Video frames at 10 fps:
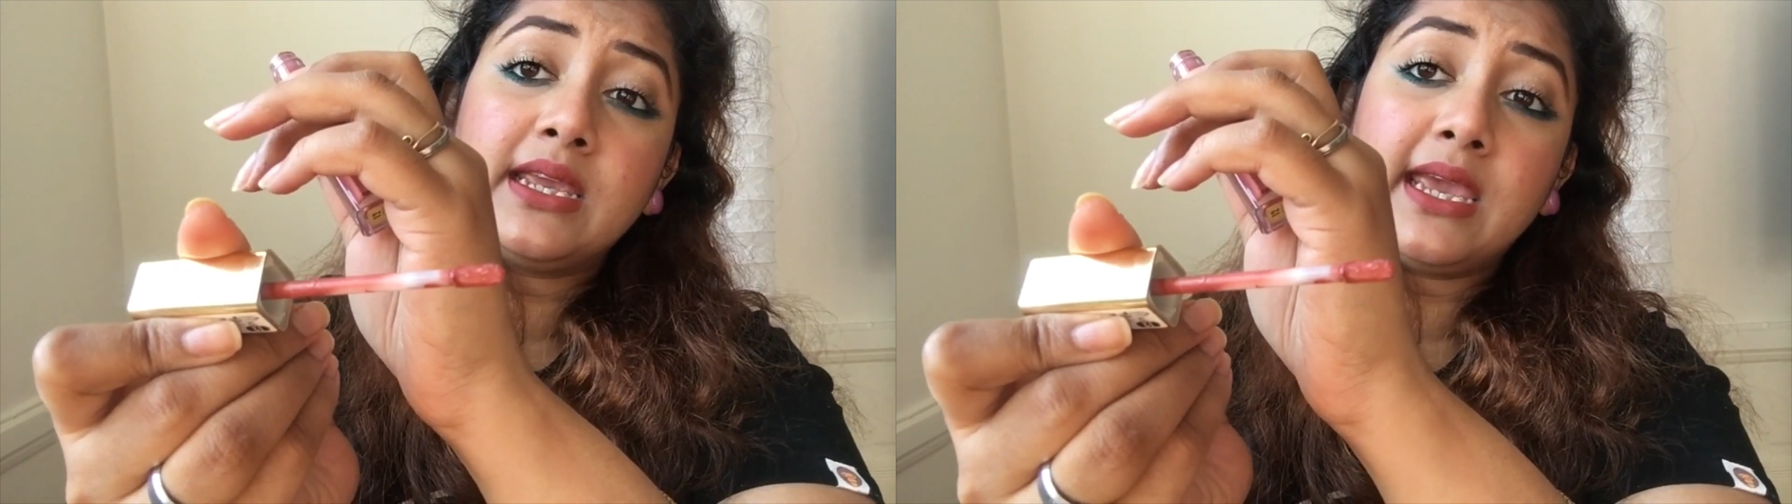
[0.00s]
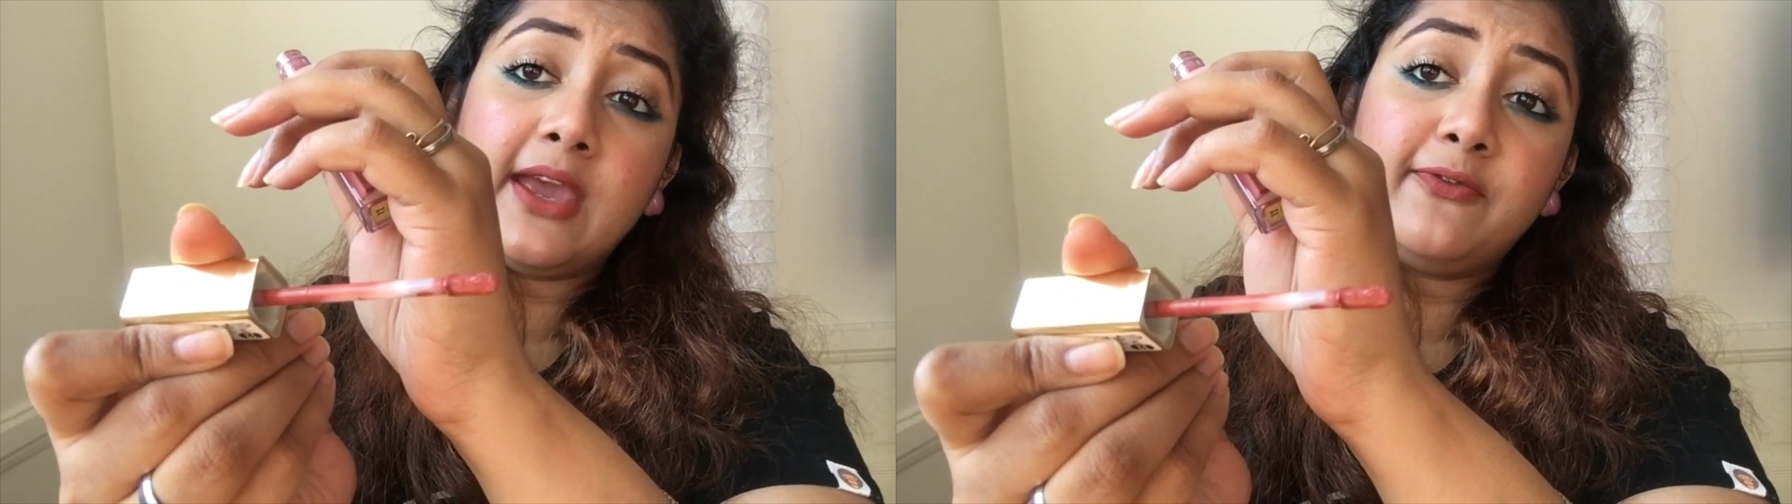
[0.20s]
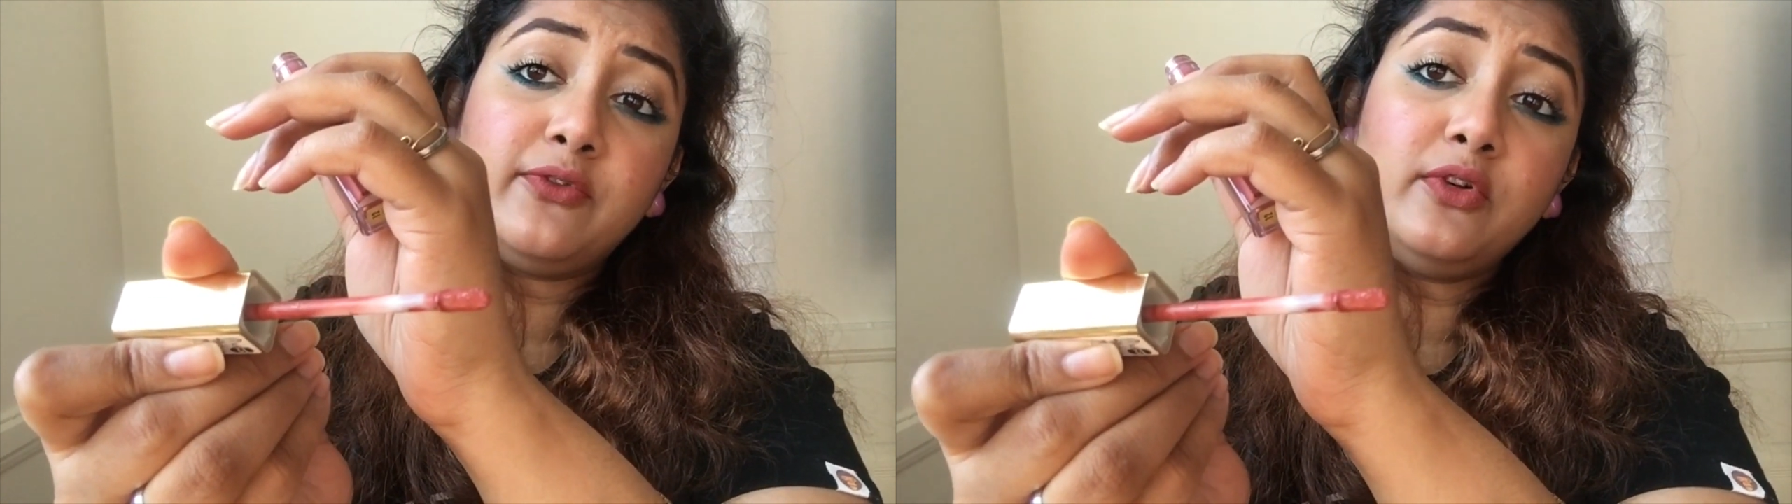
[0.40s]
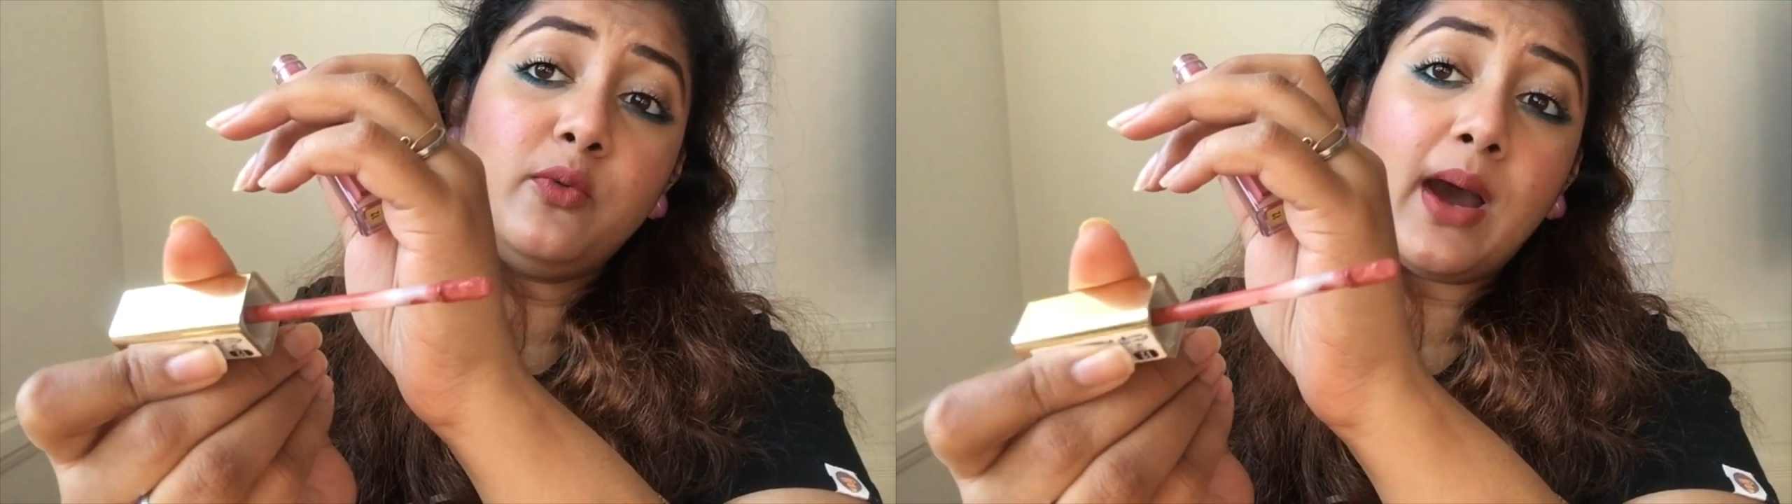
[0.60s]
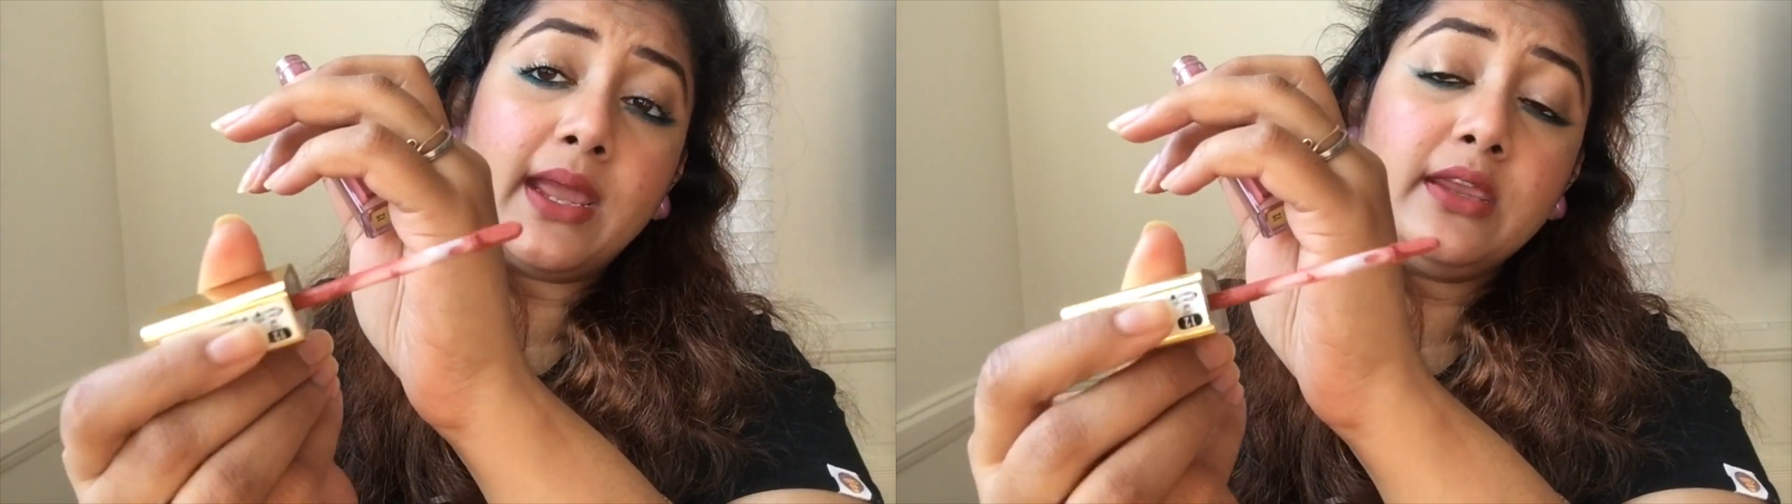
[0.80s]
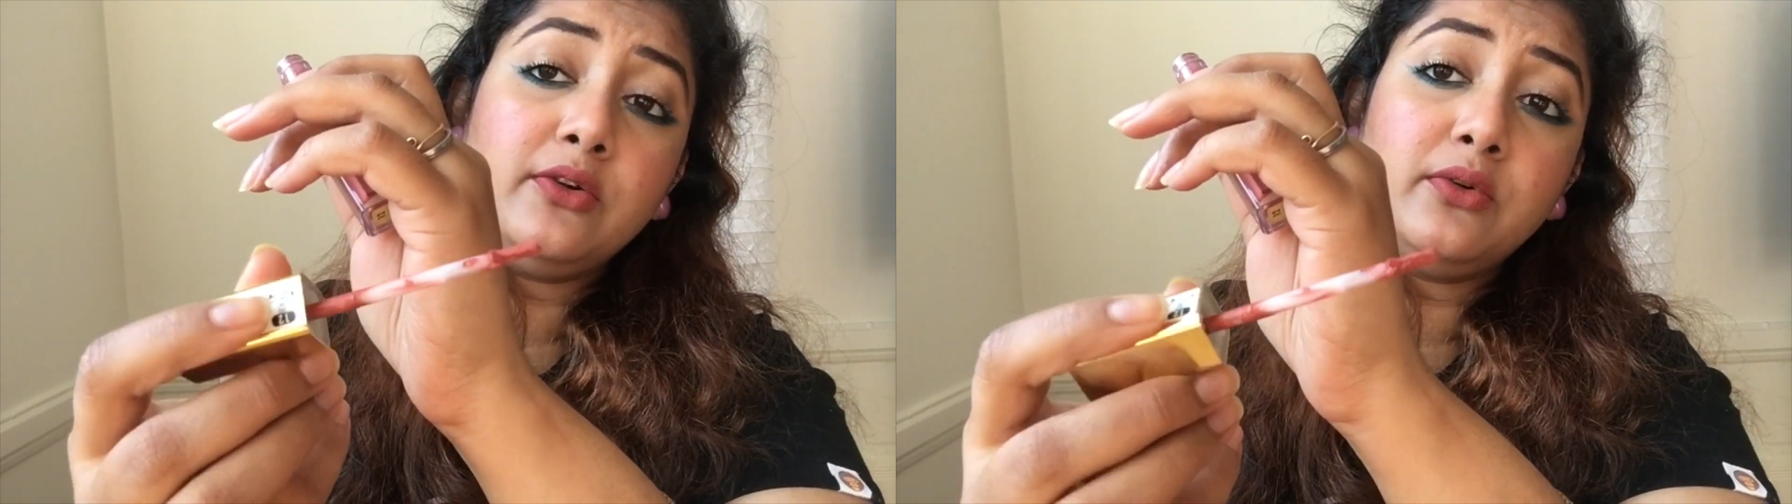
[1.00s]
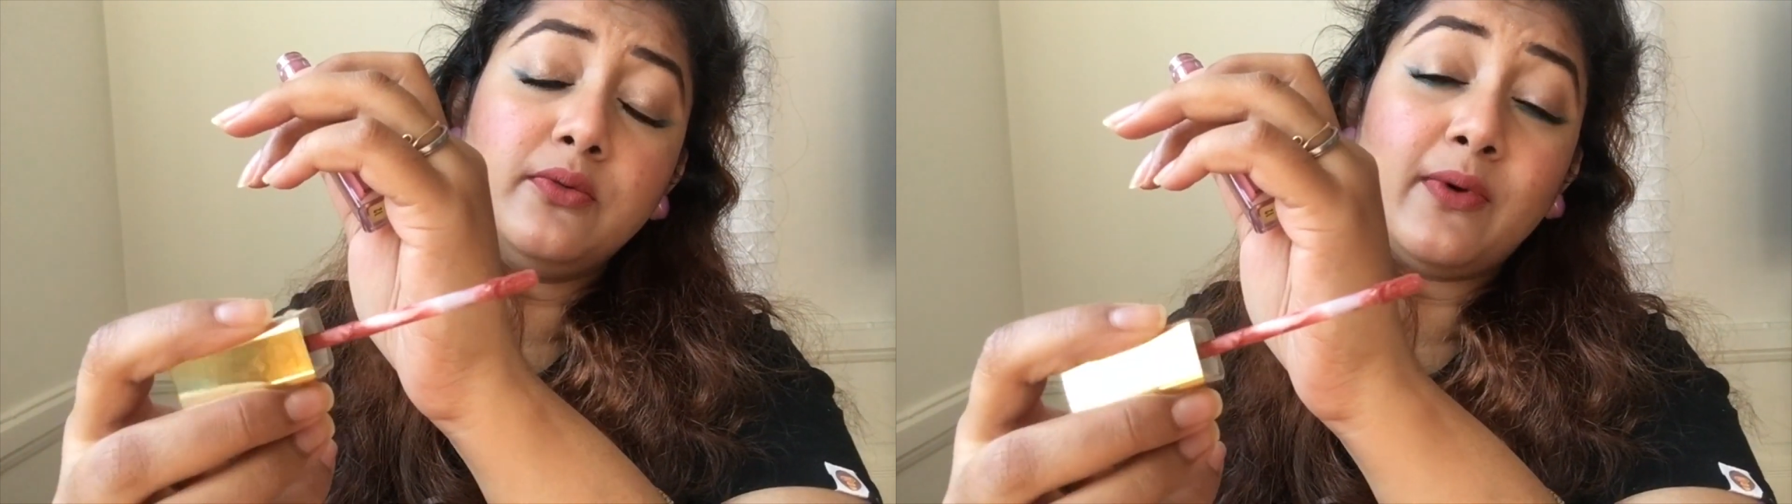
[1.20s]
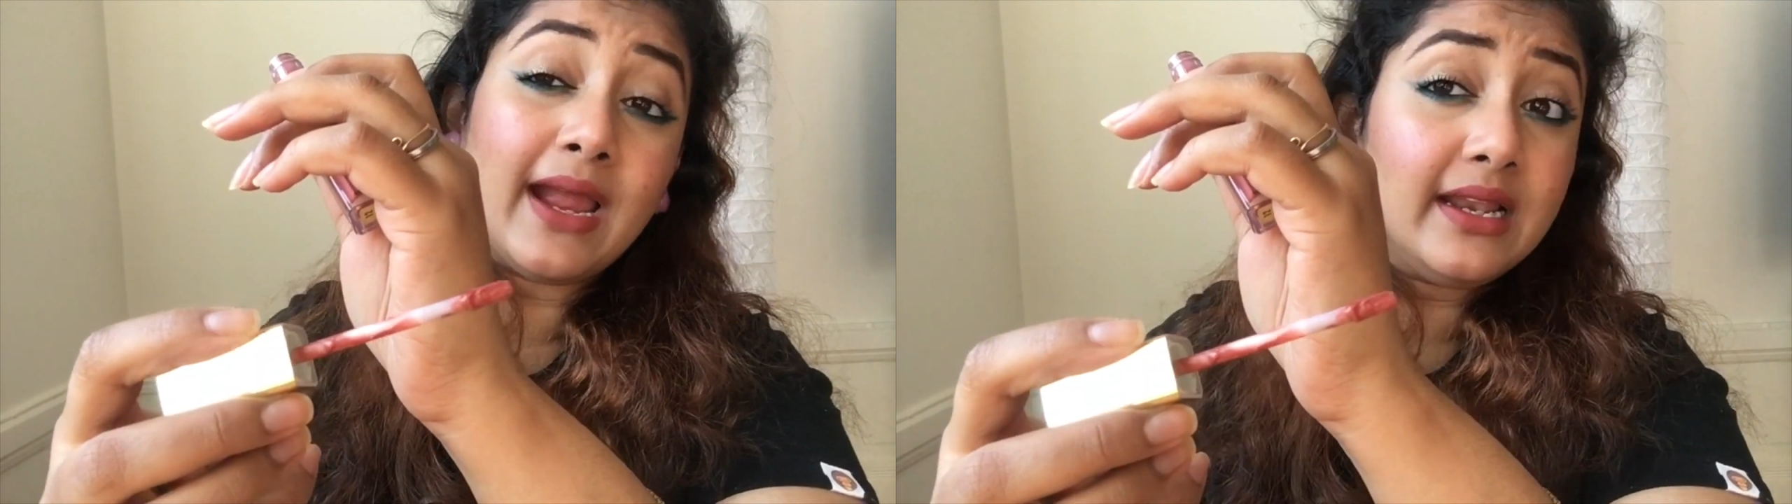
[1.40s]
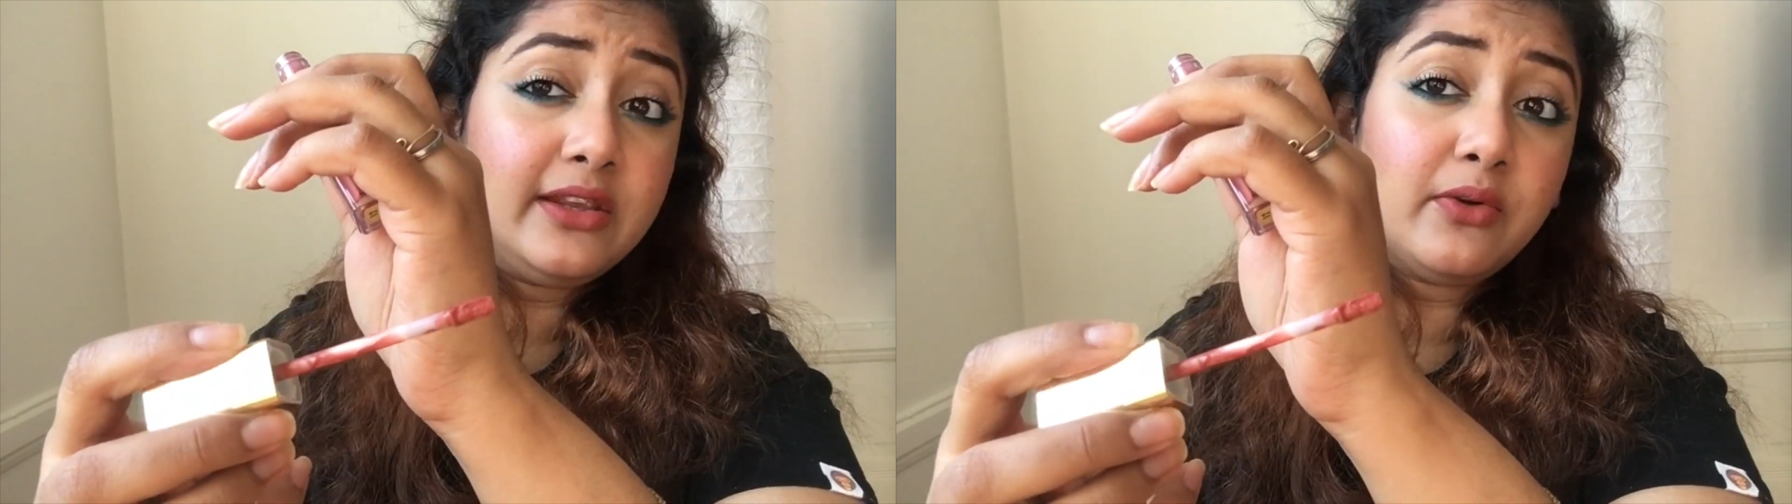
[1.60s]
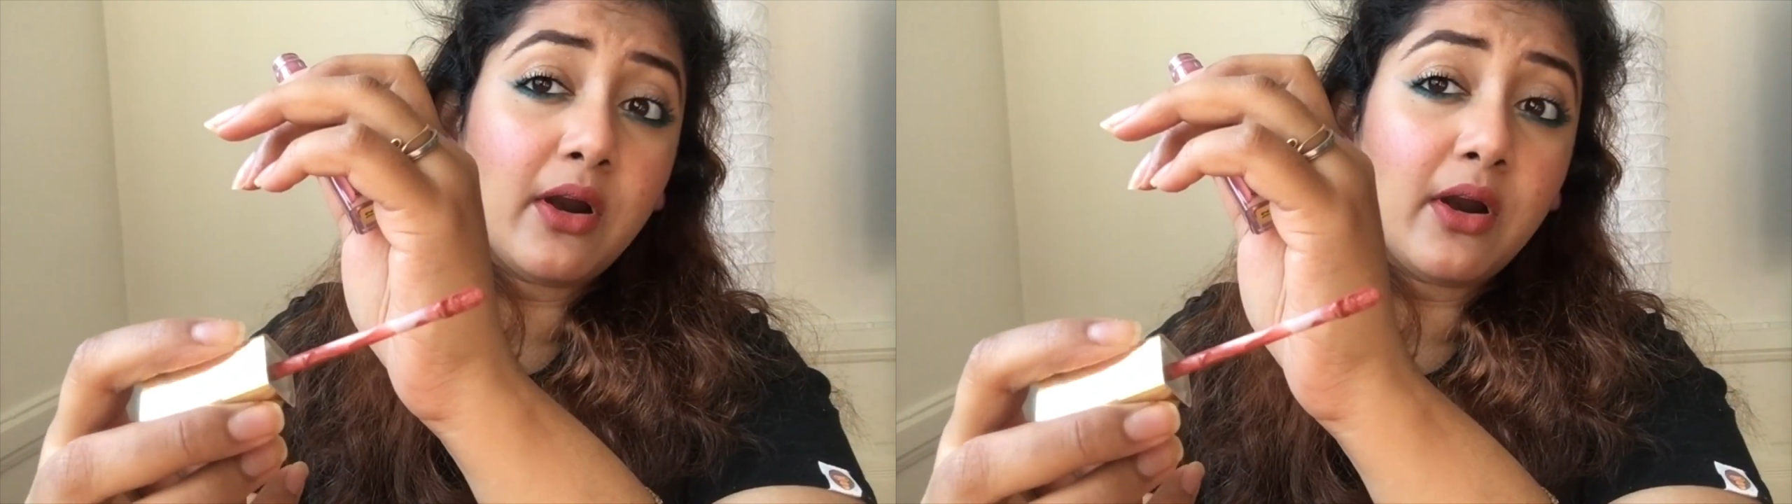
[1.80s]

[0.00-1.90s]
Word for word: careful while you